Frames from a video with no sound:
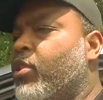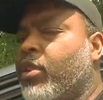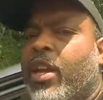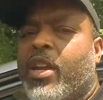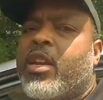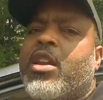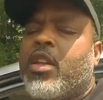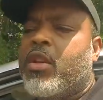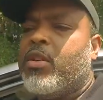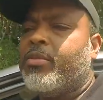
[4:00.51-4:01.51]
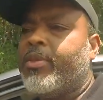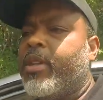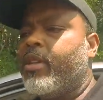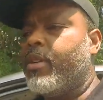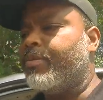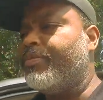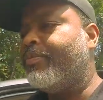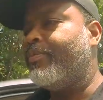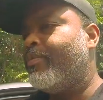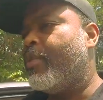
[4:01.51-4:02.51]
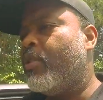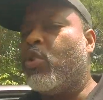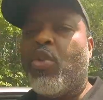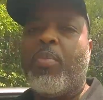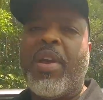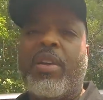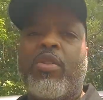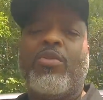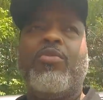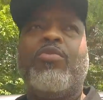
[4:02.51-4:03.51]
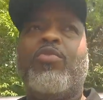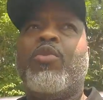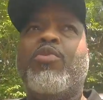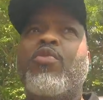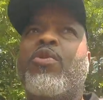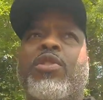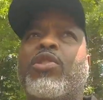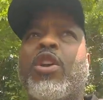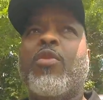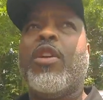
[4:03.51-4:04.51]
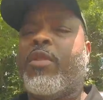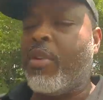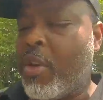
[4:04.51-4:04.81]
just like any other um, door panel removal install, whatever.